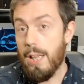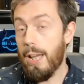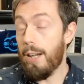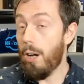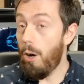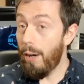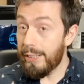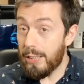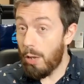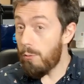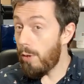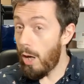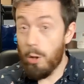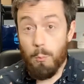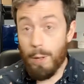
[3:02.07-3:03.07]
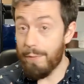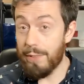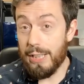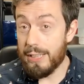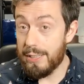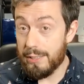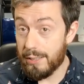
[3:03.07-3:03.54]
And I don't know
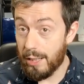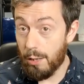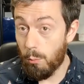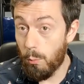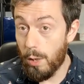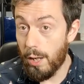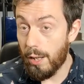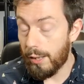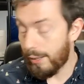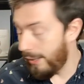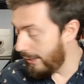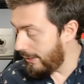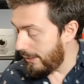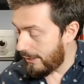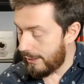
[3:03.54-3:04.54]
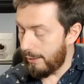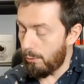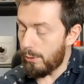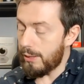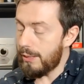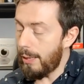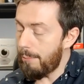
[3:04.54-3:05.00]
whether this is going to work. This is
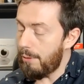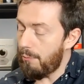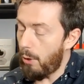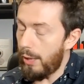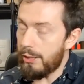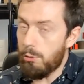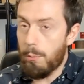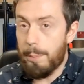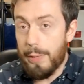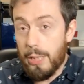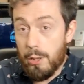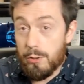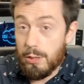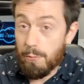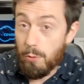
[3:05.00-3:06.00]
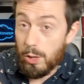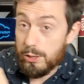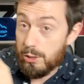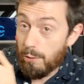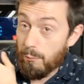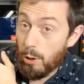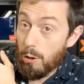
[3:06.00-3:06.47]
still the same device we've been using for our
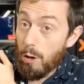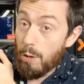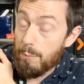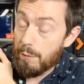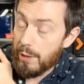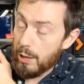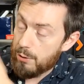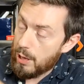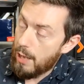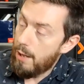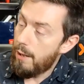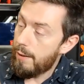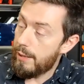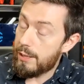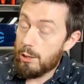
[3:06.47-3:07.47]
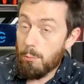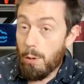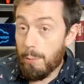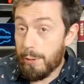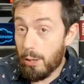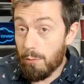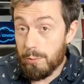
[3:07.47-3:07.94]
software overviews. This is the
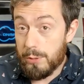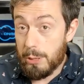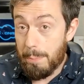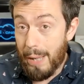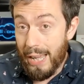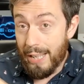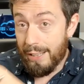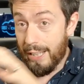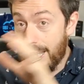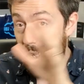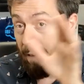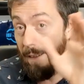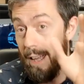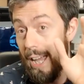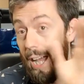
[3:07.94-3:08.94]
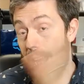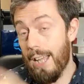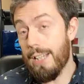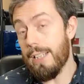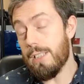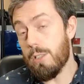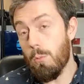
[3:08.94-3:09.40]
one we got from Japan there,
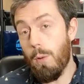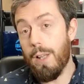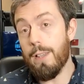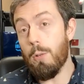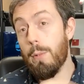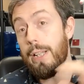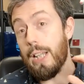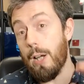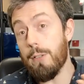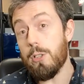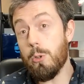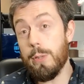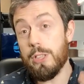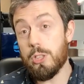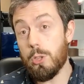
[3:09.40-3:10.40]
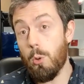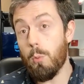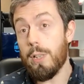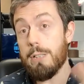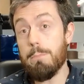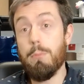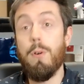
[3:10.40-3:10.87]
and it's the one that we're going to
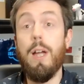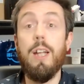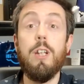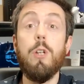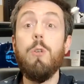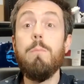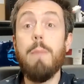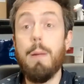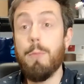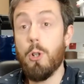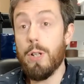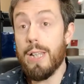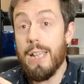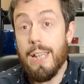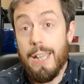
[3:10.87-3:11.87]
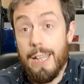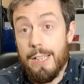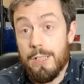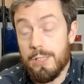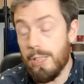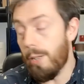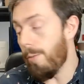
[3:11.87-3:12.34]
install this brand new memory
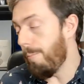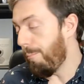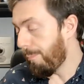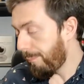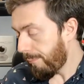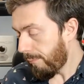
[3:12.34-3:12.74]
into.